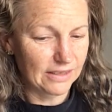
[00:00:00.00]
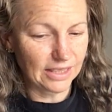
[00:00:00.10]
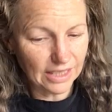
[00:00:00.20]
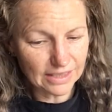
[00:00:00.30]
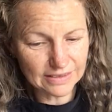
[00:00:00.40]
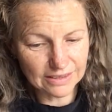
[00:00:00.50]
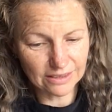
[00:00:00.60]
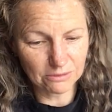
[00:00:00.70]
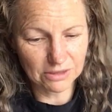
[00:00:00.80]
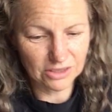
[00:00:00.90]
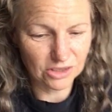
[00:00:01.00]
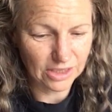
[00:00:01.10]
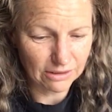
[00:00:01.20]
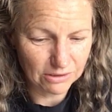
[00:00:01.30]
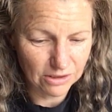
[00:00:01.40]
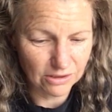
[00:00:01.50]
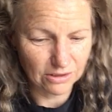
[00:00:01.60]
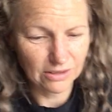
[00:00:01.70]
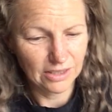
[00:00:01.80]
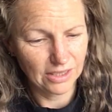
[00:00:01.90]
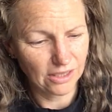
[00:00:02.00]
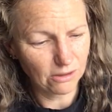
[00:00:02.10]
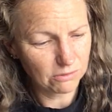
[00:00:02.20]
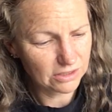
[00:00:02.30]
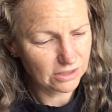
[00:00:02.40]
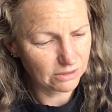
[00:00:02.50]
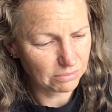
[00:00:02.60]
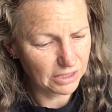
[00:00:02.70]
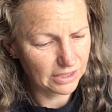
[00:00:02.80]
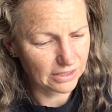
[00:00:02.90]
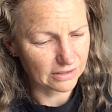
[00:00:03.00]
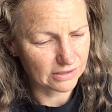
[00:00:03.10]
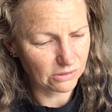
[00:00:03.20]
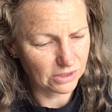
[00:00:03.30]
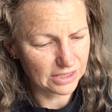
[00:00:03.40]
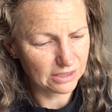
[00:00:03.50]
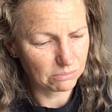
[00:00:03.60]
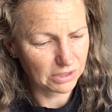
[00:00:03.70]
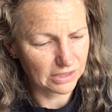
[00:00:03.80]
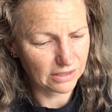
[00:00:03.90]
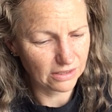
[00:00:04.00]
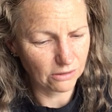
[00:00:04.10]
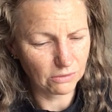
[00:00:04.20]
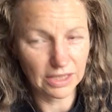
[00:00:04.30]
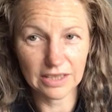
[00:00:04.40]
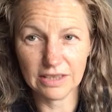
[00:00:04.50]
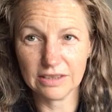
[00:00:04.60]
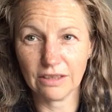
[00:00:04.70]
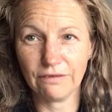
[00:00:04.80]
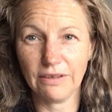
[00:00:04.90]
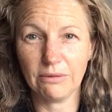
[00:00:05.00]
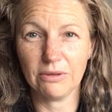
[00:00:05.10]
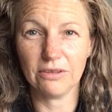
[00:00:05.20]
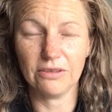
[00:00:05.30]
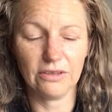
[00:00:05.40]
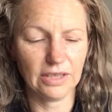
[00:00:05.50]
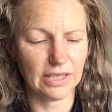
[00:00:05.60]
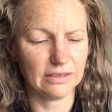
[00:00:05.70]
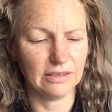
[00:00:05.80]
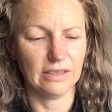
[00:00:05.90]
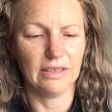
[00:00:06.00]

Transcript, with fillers: The last thing that I wanted to share with you I wasn't going to pick it, so I didn't pick it. I waited until I found one on the ground.